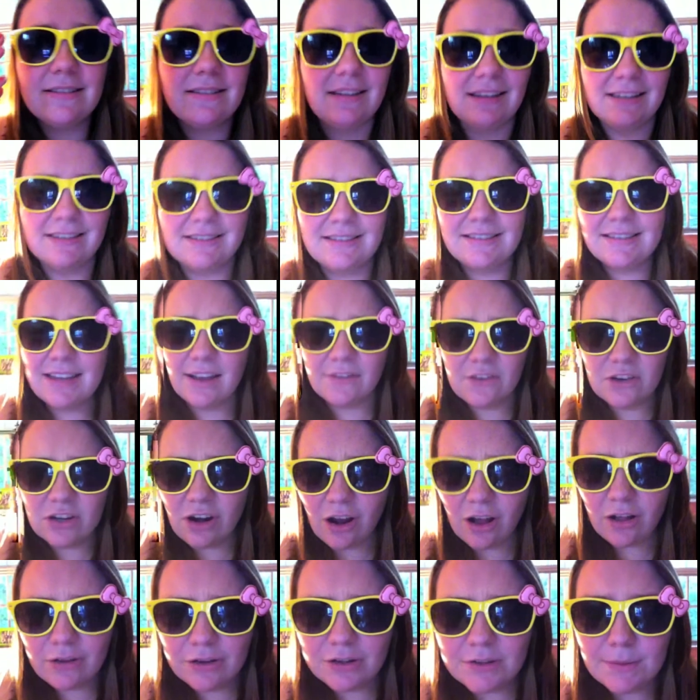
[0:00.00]
like,
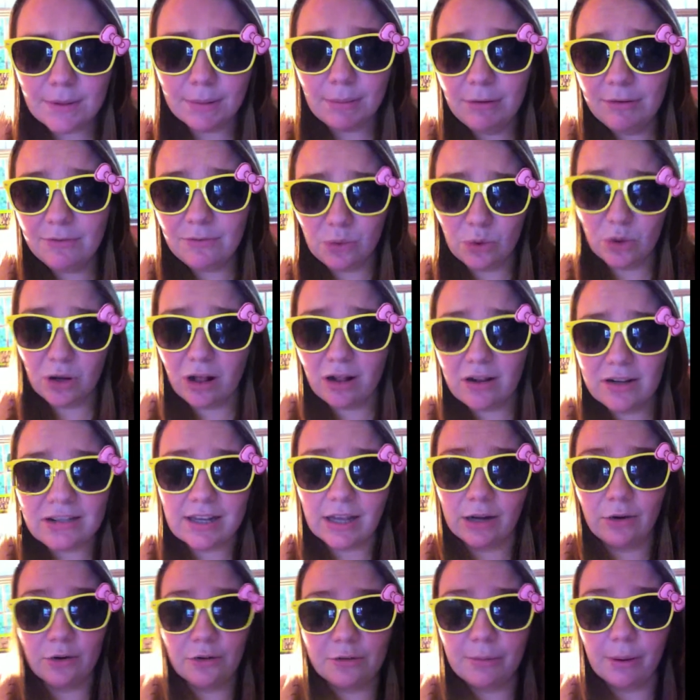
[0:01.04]
$7, maybe $4.
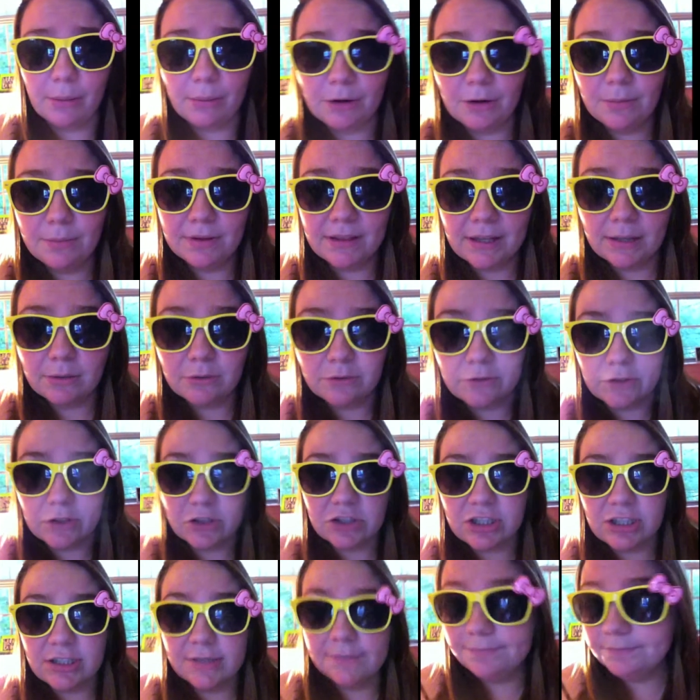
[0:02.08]
I don't remember, but they were real
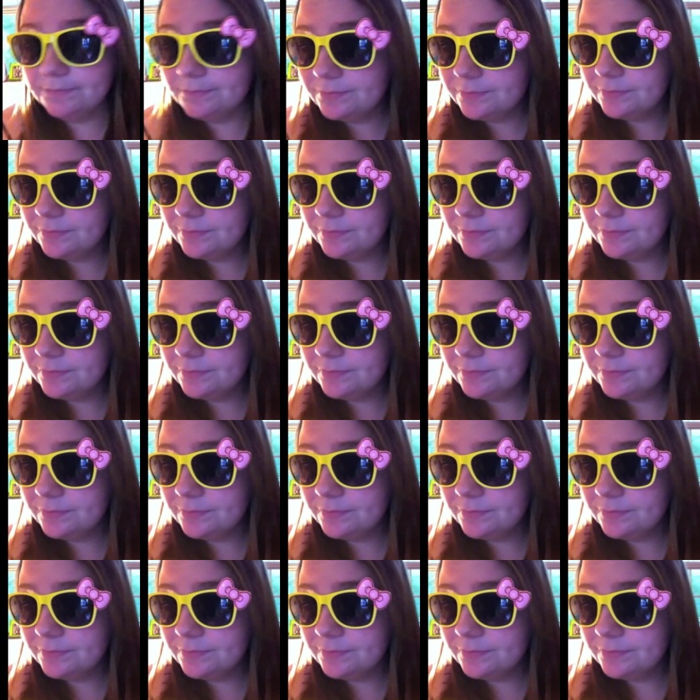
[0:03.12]
cheap.